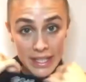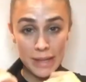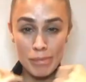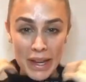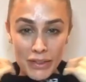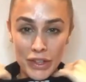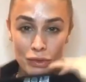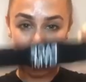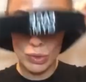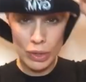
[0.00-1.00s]
benefit from
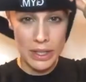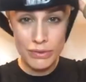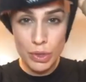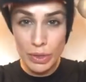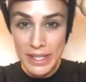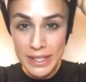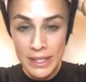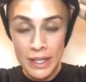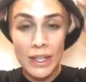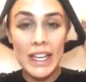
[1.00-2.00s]
your oil of choice
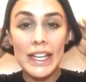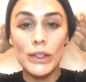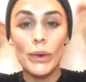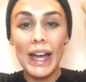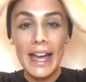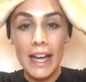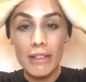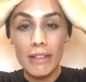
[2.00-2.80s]
in your hair as